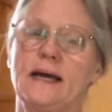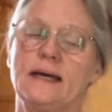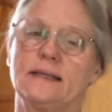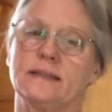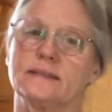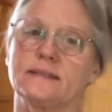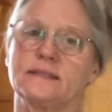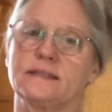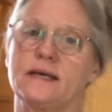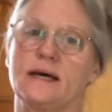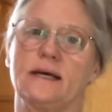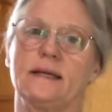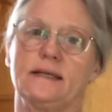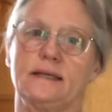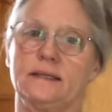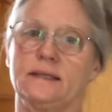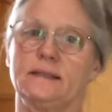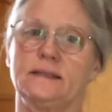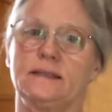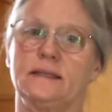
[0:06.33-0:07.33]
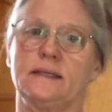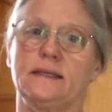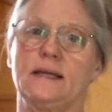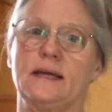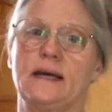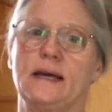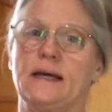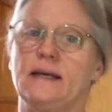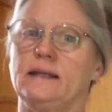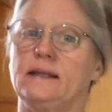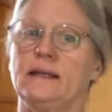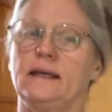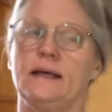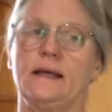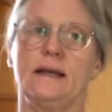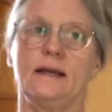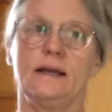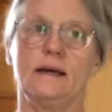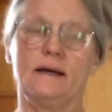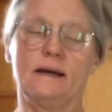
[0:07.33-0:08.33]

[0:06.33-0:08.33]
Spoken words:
I decided today that